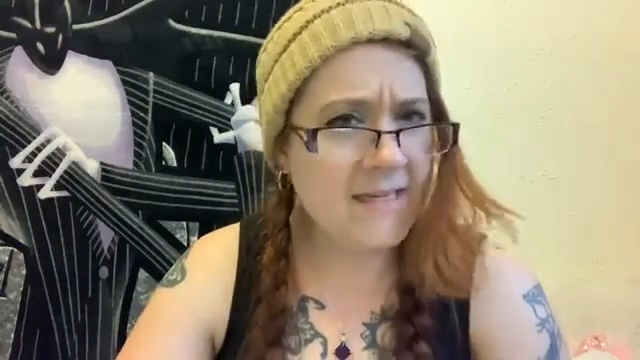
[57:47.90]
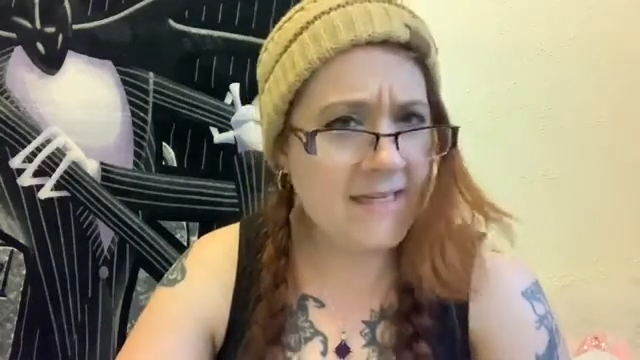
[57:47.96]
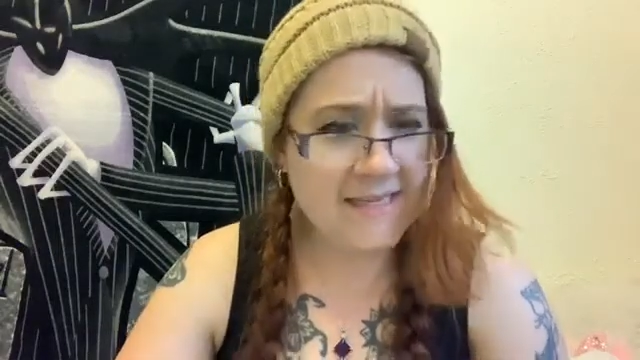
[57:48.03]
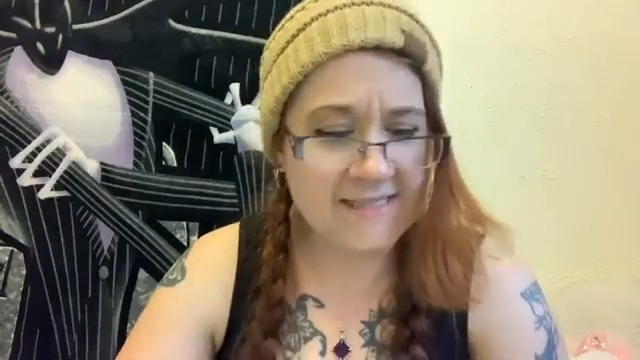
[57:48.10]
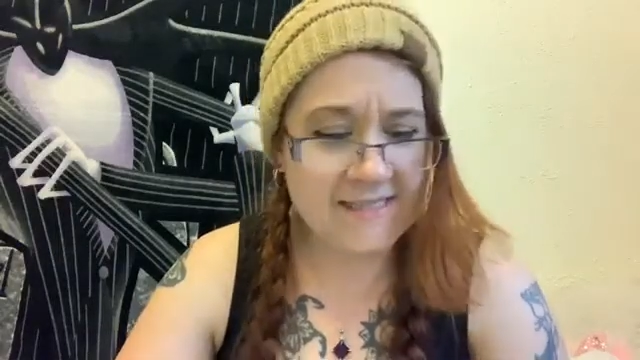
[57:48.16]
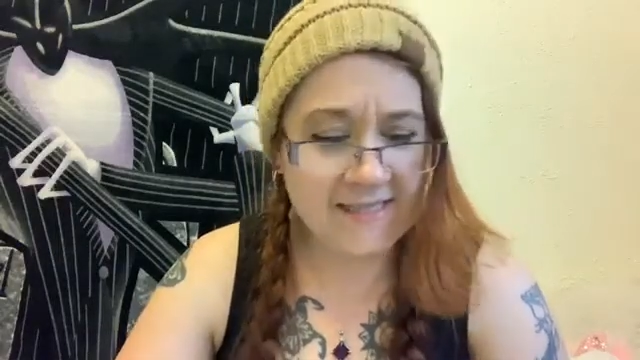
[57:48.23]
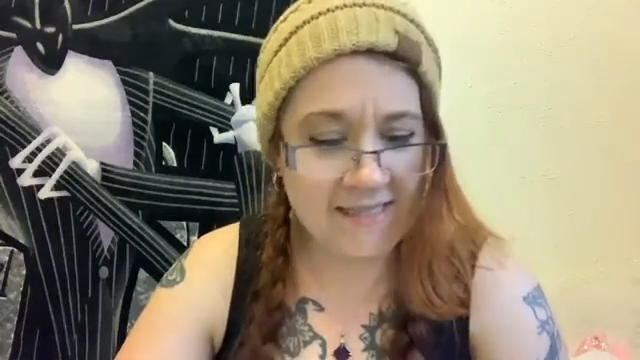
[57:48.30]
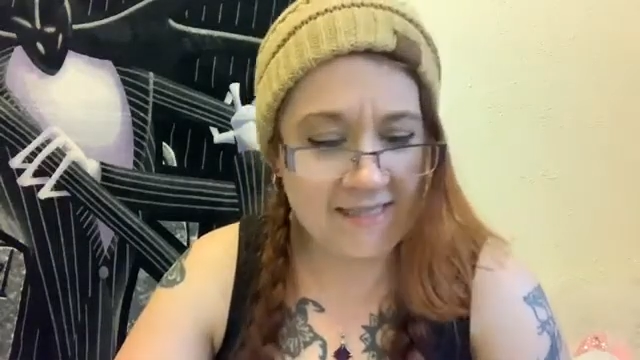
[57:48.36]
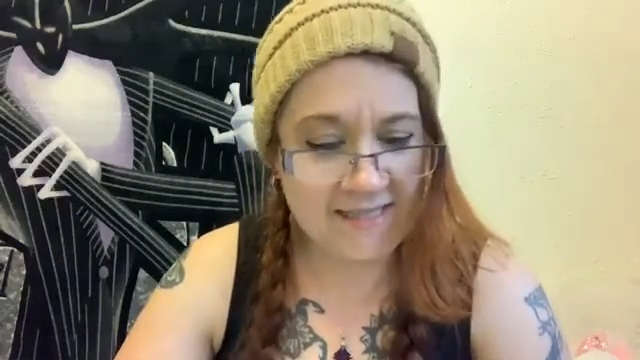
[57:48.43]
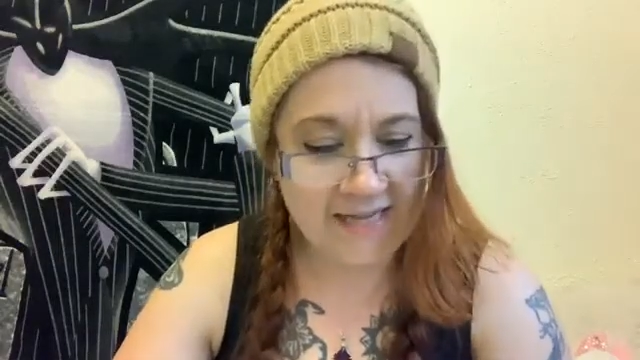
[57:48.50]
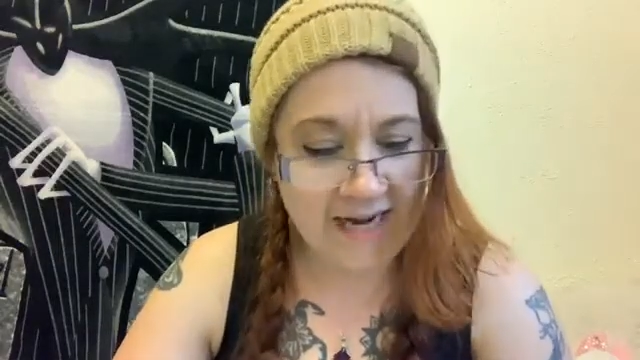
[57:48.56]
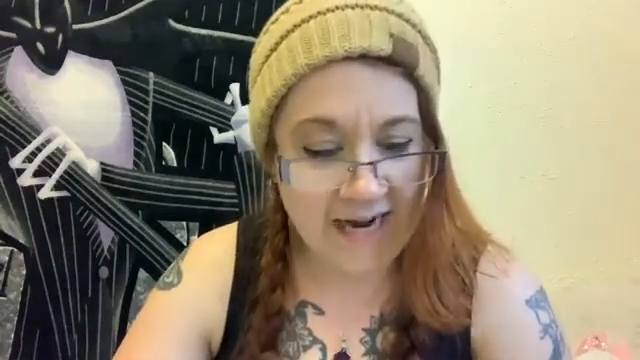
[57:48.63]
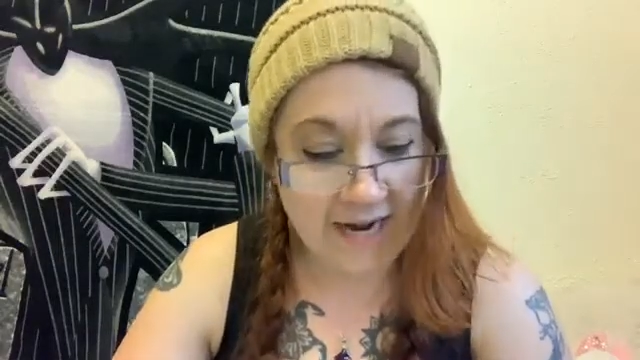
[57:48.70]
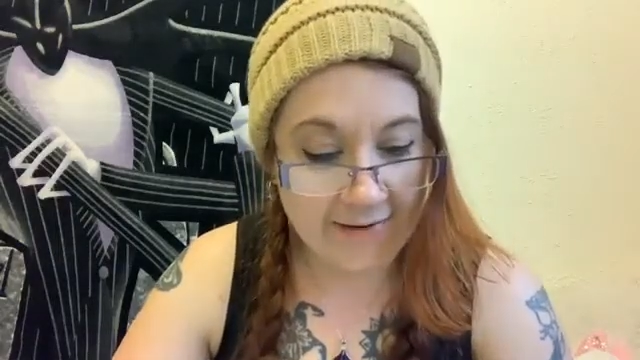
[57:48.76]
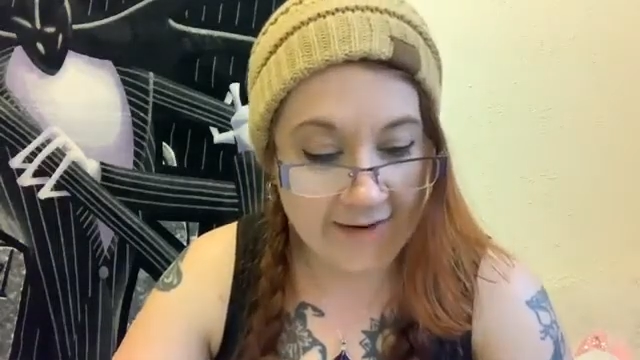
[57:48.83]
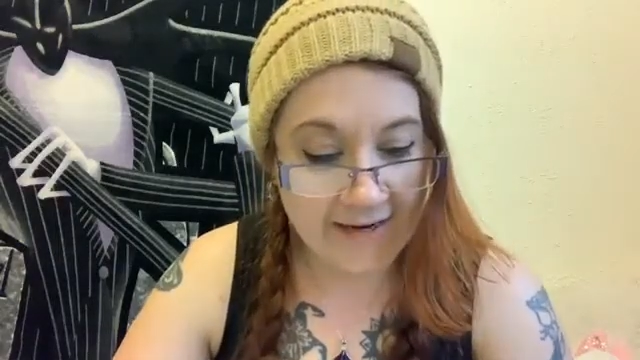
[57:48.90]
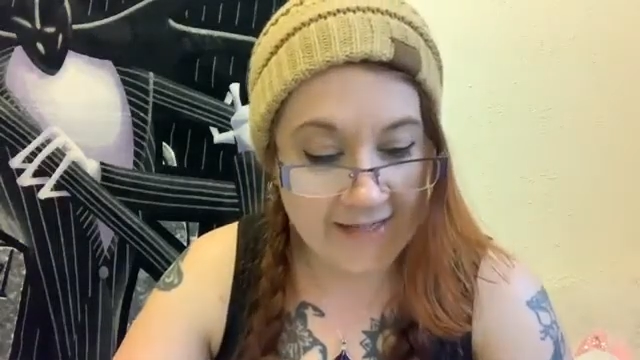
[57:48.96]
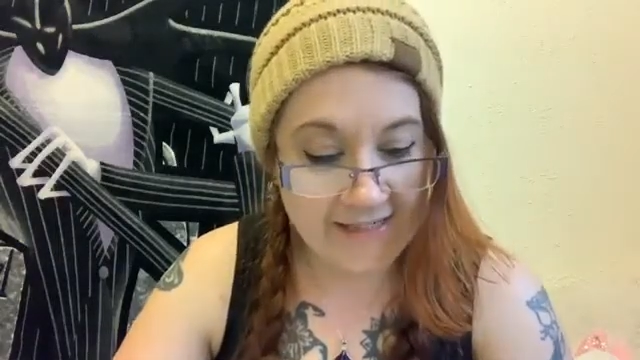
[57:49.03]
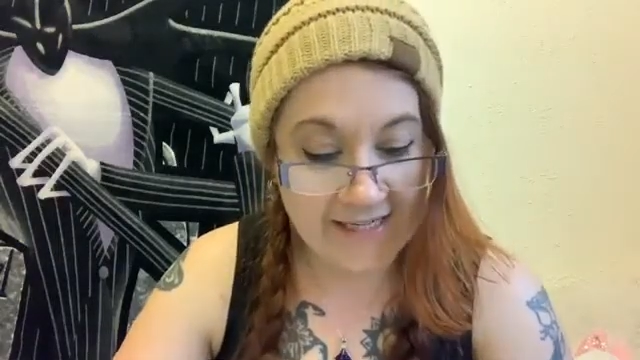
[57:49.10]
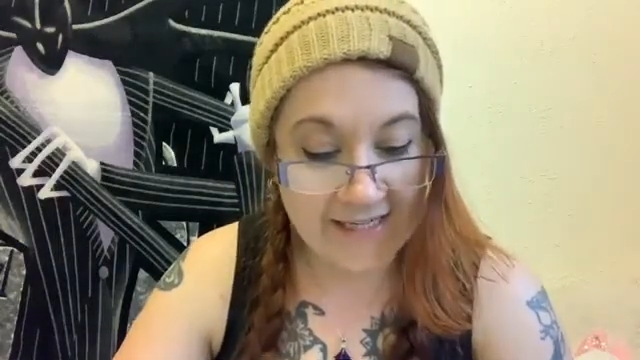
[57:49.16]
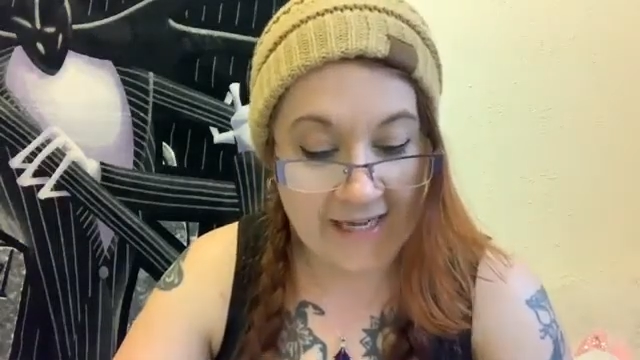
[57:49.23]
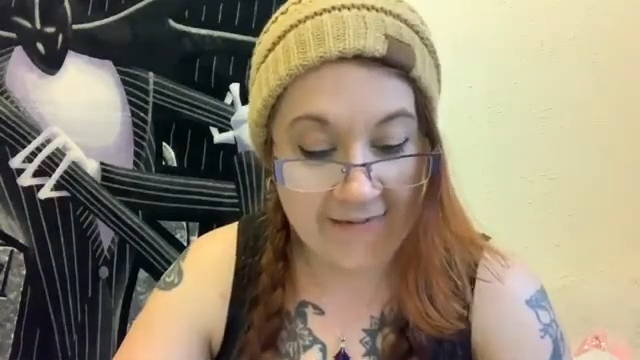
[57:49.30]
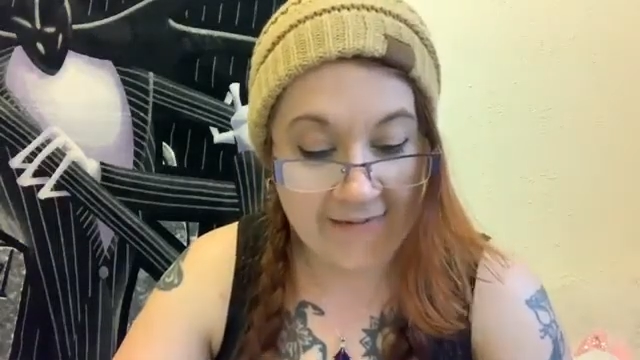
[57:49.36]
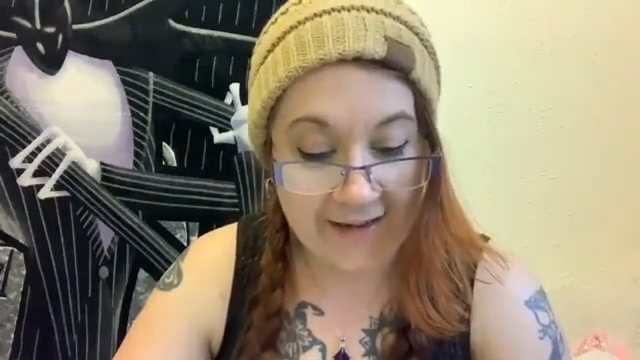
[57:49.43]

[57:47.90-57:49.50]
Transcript: "Listen," said Harry, taking